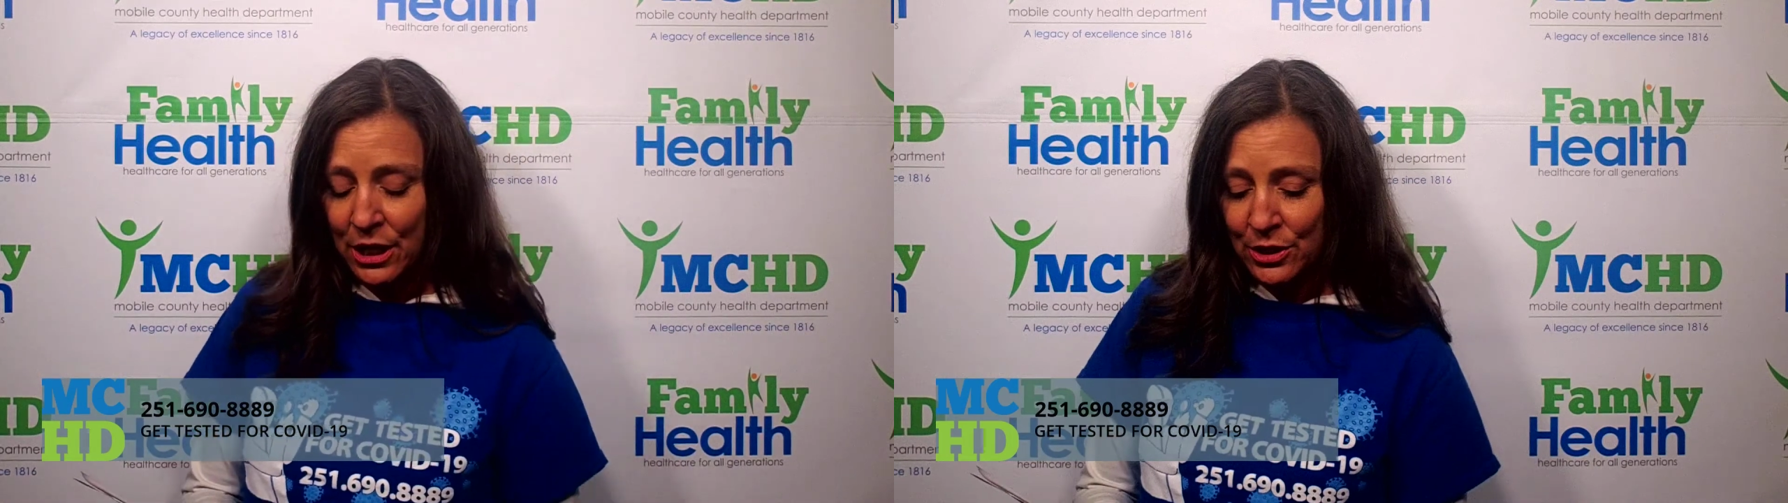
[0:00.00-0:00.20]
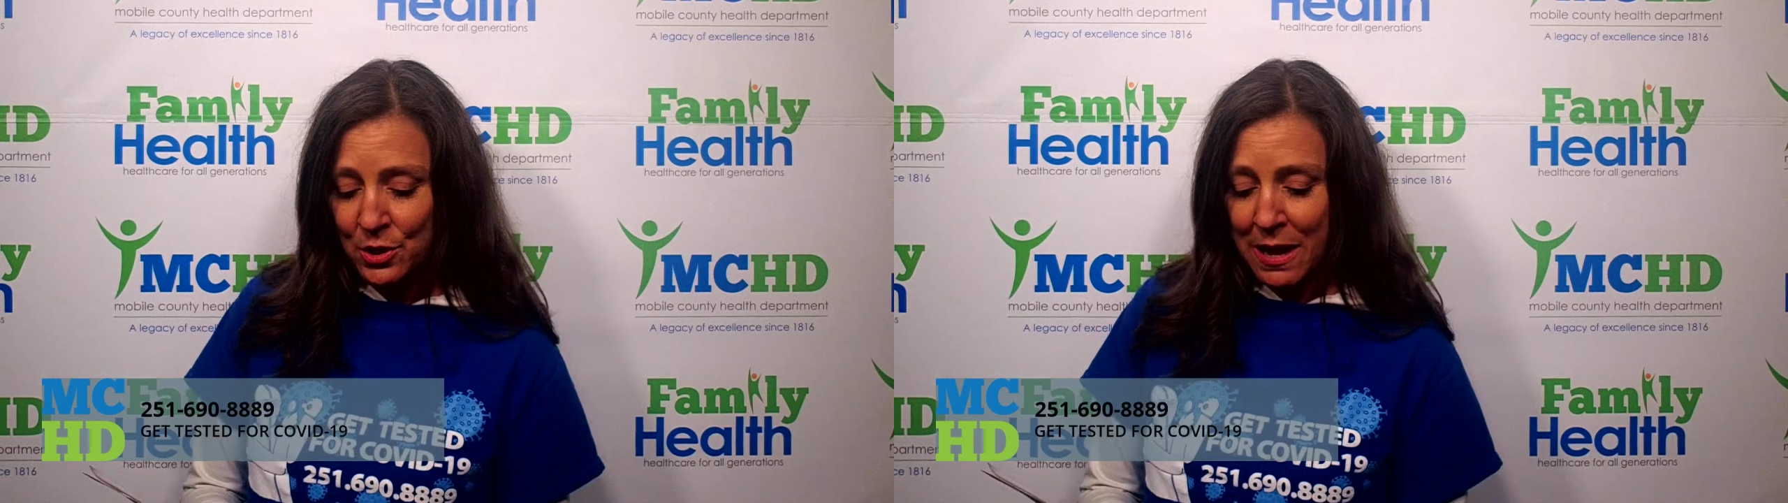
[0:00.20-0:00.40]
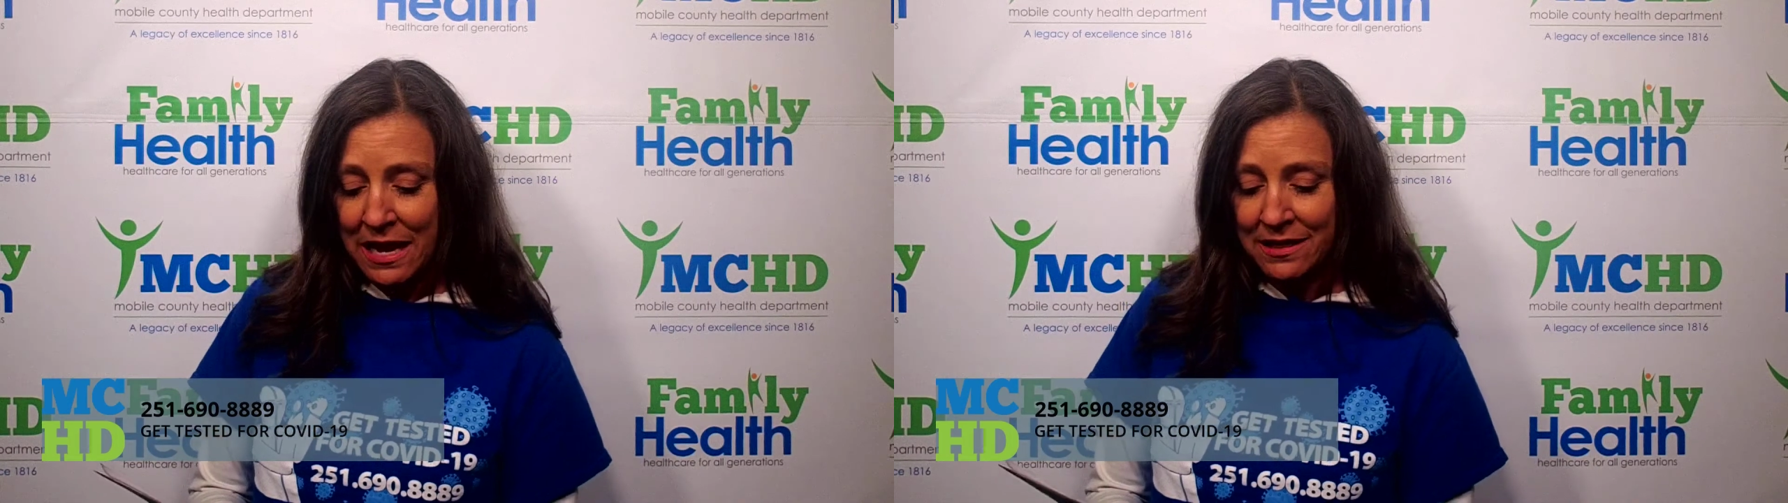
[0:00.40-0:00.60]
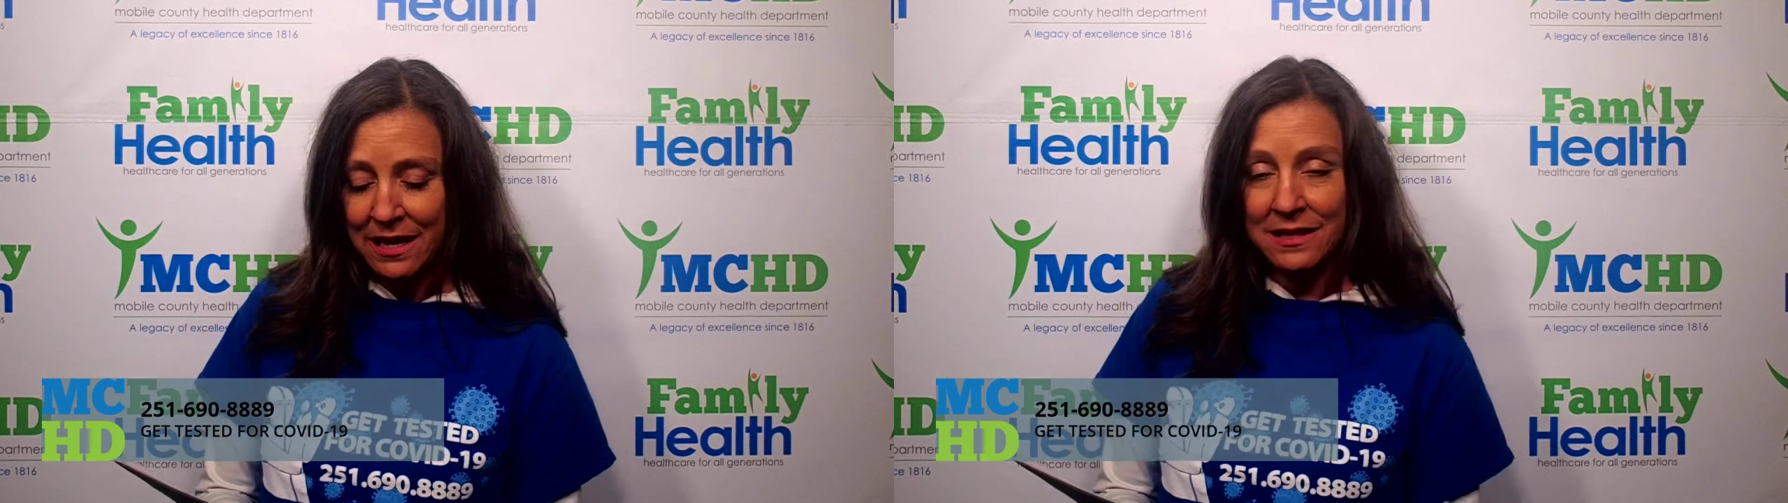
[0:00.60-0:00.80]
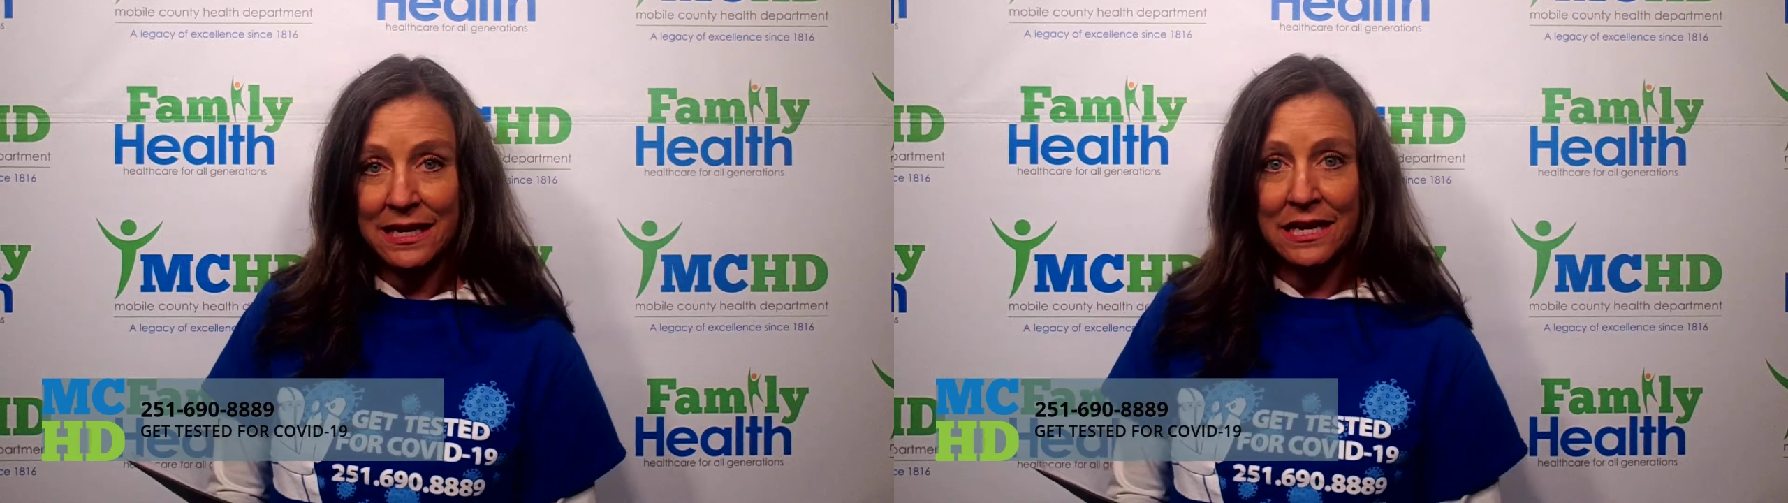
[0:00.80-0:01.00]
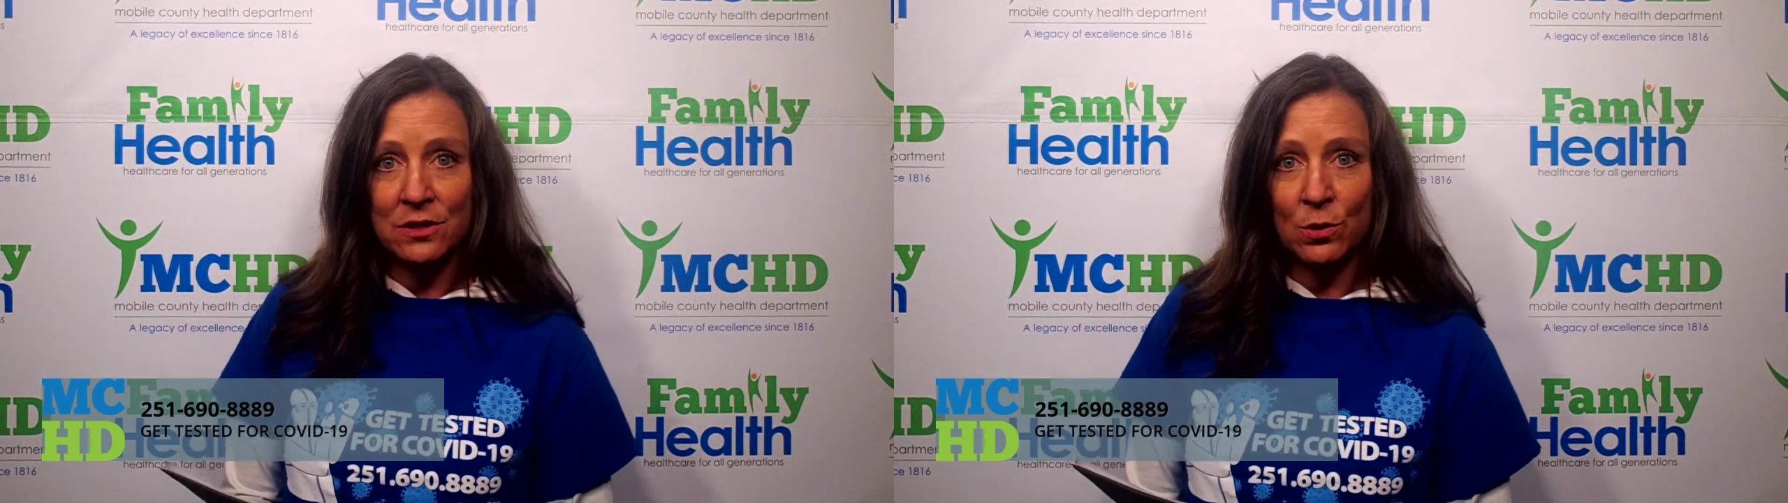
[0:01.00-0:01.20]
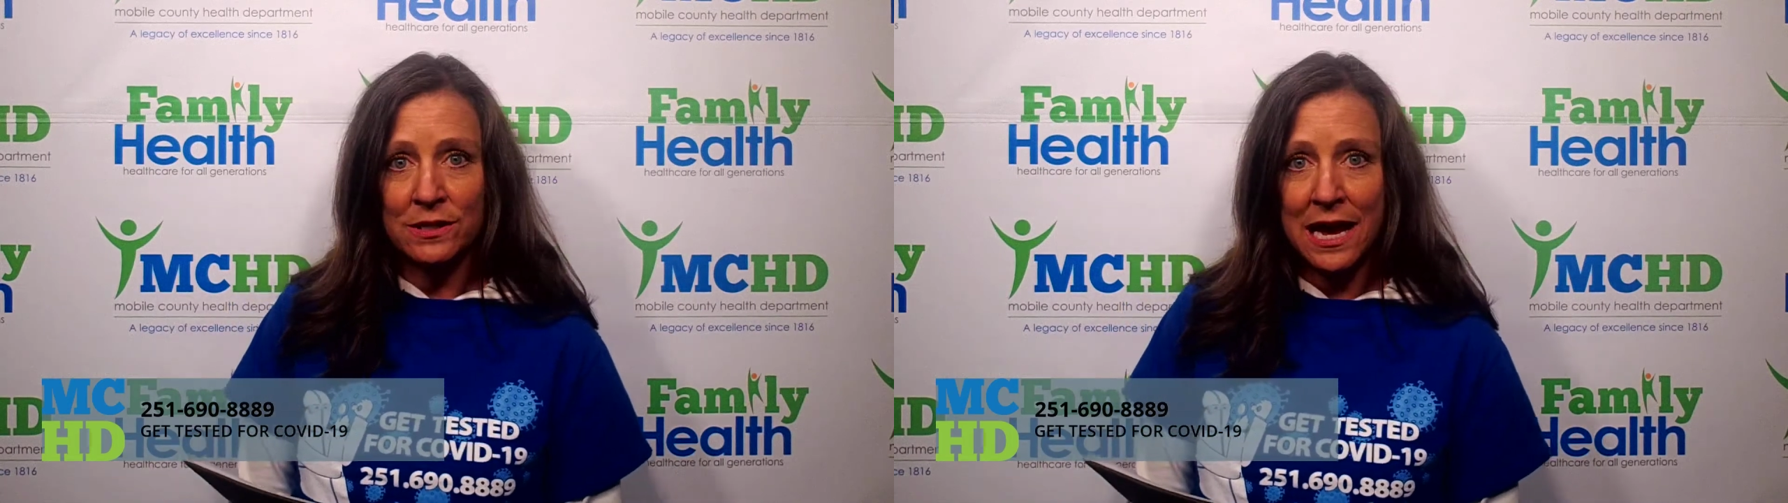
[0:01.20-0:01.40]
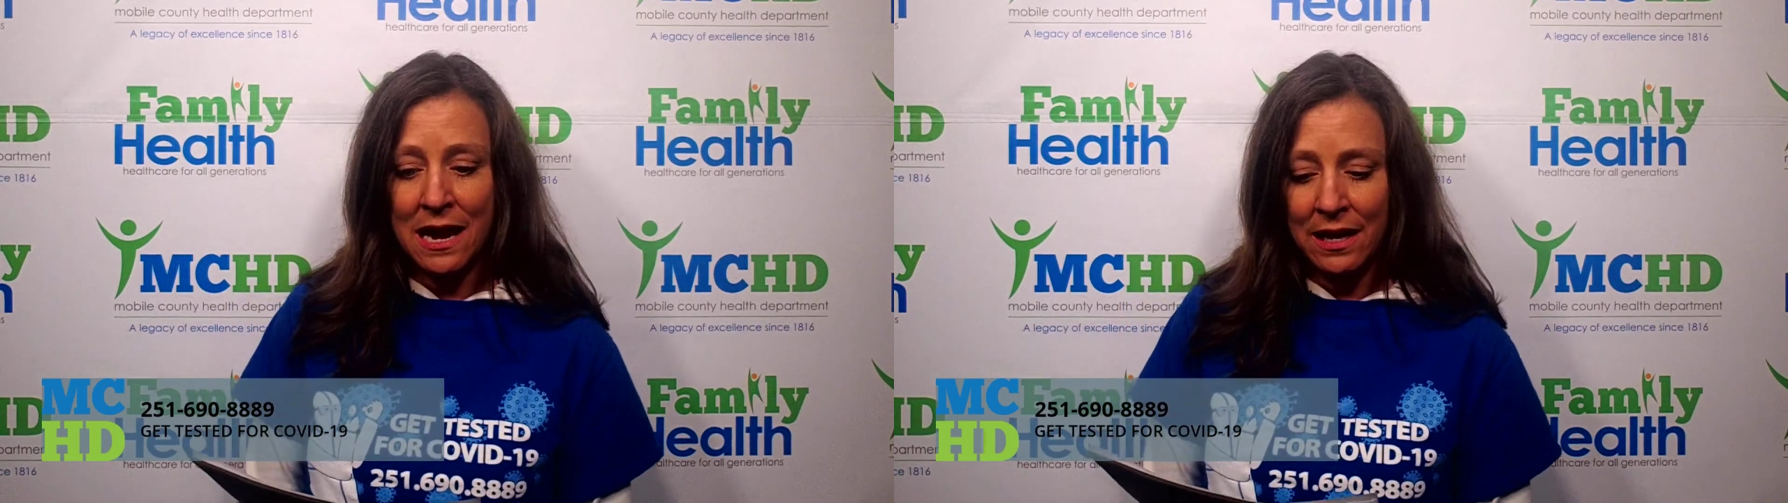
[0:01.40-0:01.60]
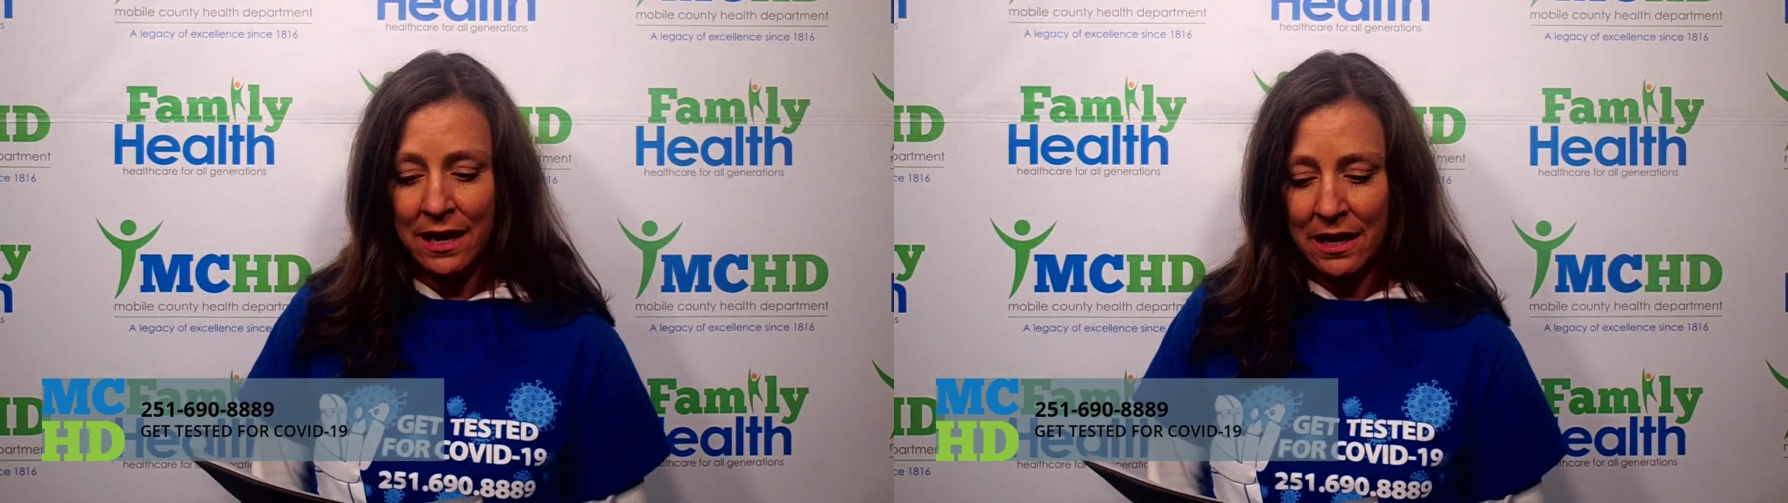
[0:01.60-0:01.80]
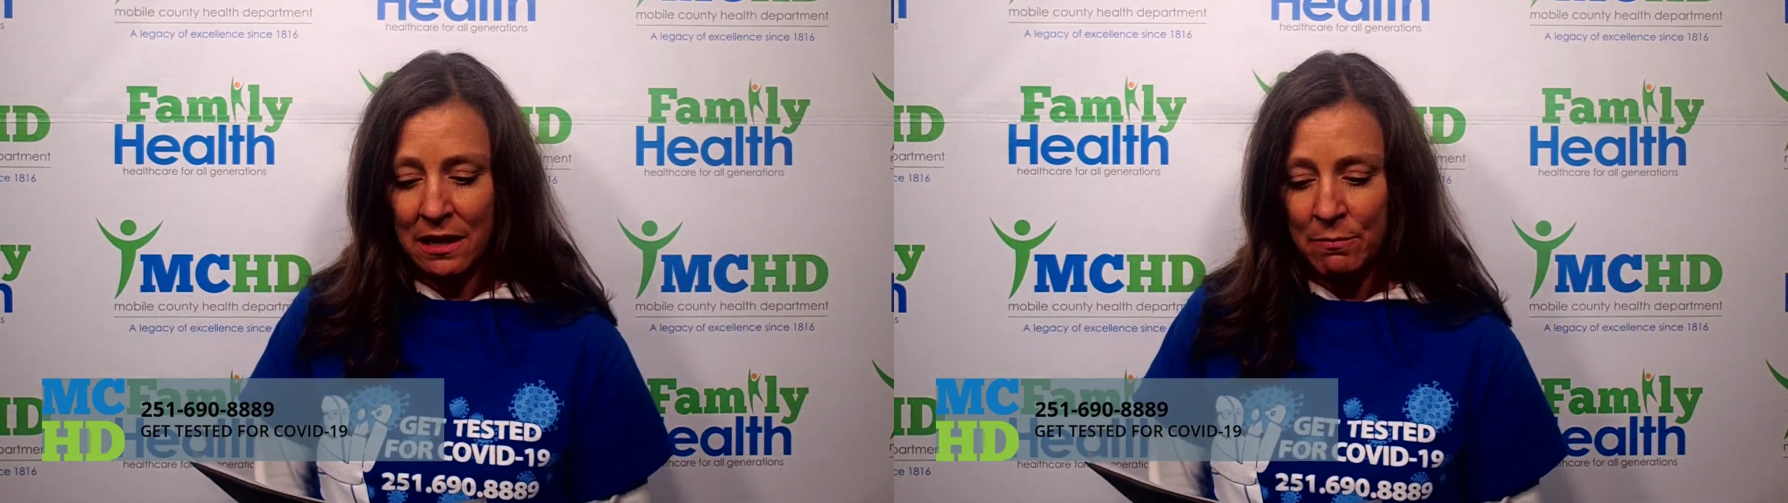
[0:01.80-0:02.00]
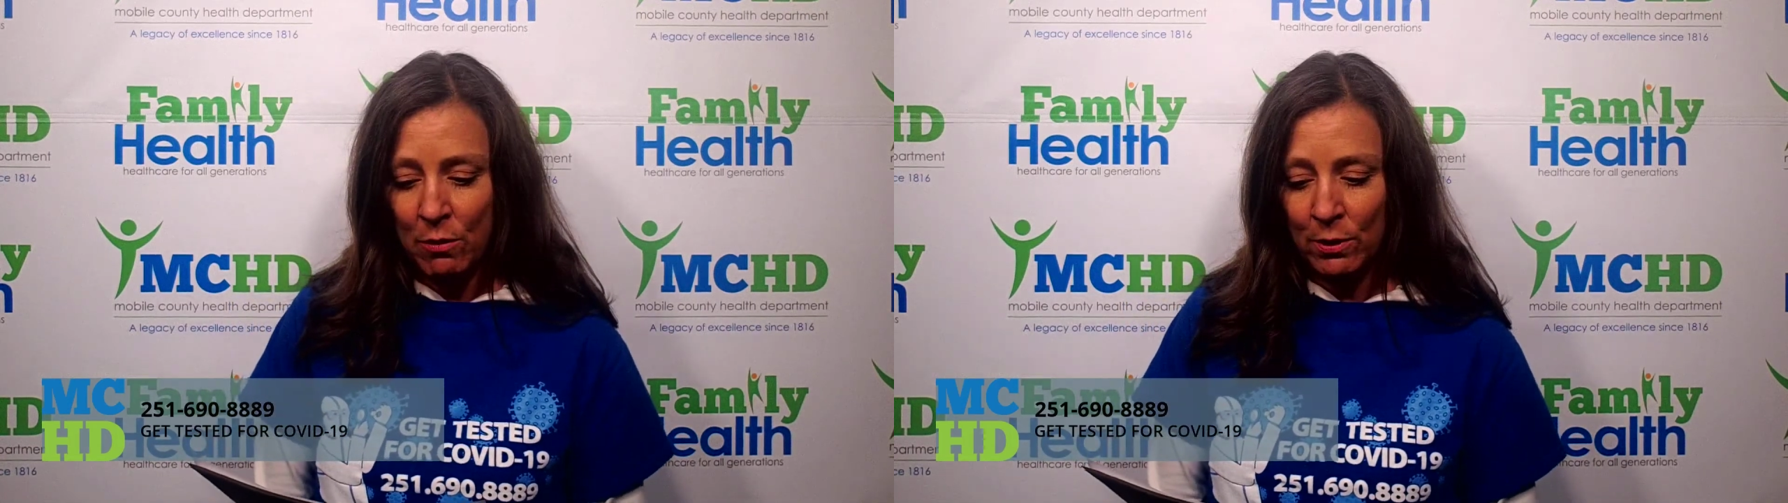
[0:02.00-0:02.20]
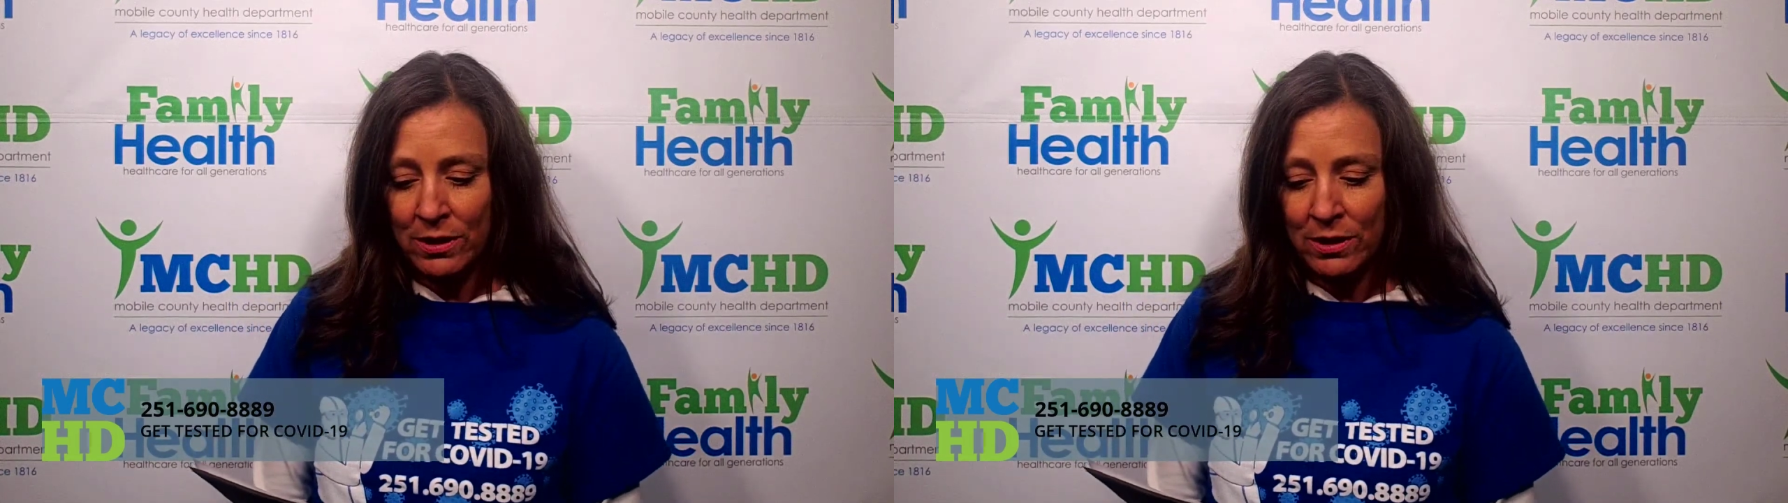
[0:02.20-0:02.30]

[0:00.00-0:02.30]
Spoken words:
Do I think that indoor dining in Mobile